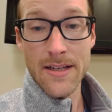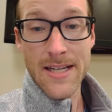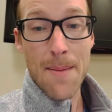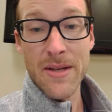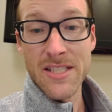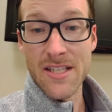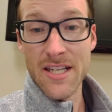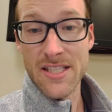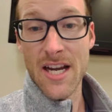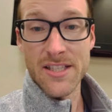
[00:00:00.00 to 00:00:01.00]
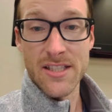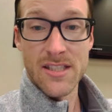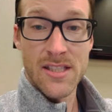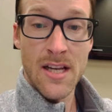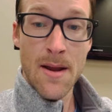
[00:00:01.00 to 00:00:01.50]
topics and
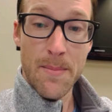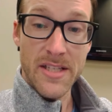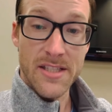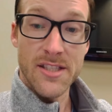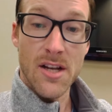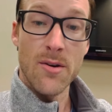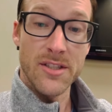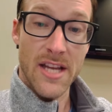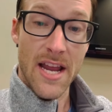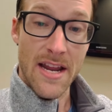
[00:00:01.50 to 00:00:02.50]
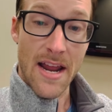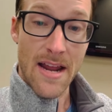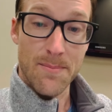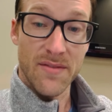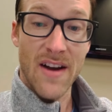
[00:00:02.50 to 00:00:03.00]
discussions business owners and,
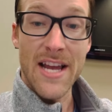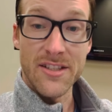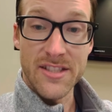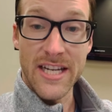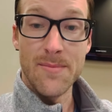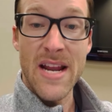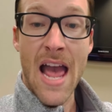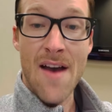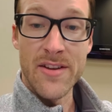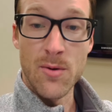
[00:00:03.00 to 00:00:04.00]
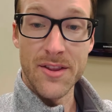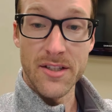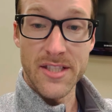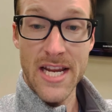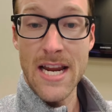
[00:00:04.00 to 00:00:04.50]
and, providers need to be having with
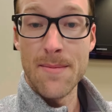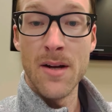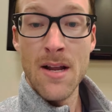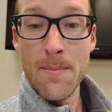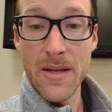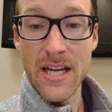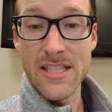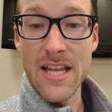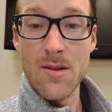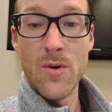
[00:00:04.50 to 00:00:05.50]
their team because I,